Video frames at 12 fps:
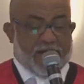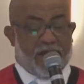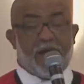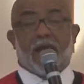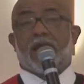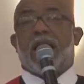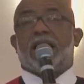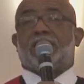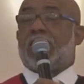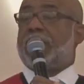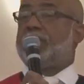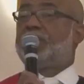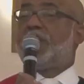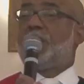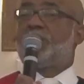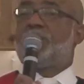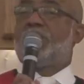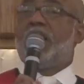In Isaiah
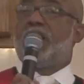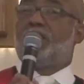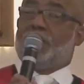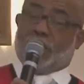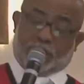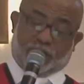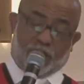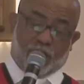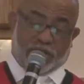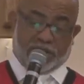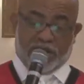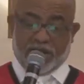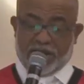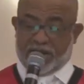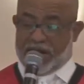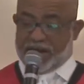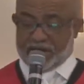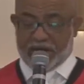chapter 5, verse 14,
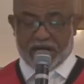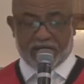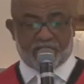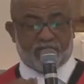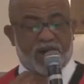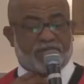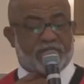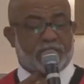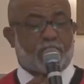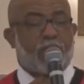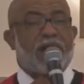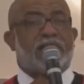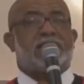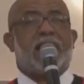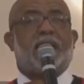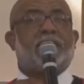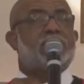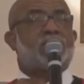Isaiah the prophet cries
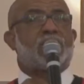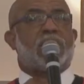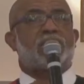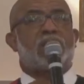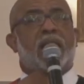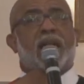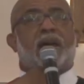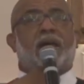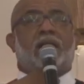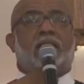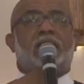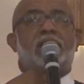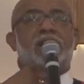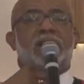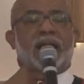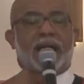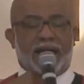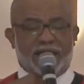out and says, Hell
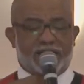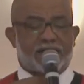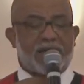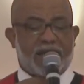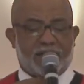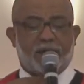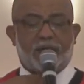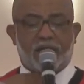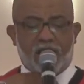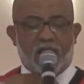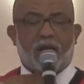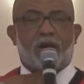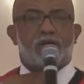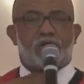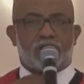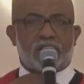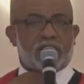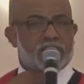has
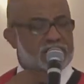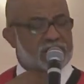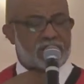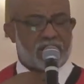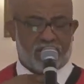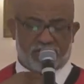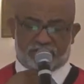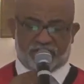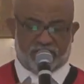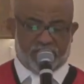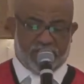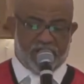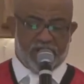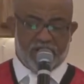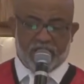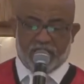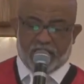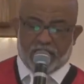enlarged itself.
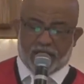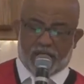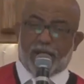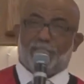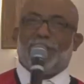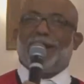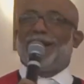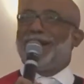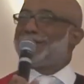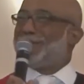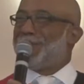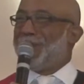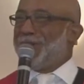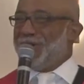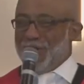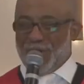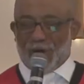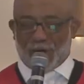Uh, but I got some good
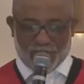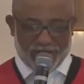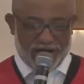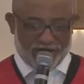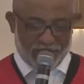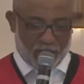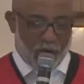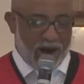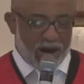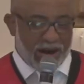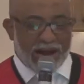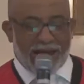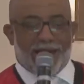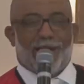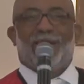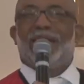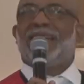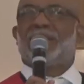news, beloved. Where
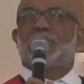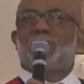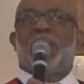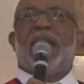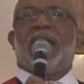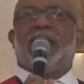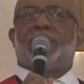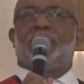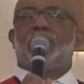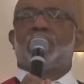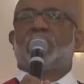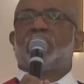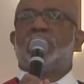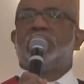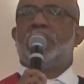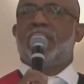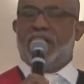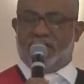hell expands,
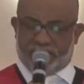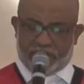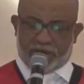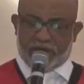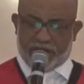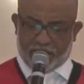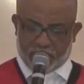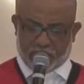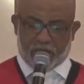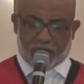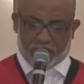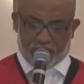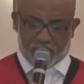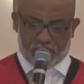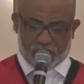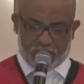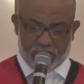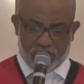heaven encircles.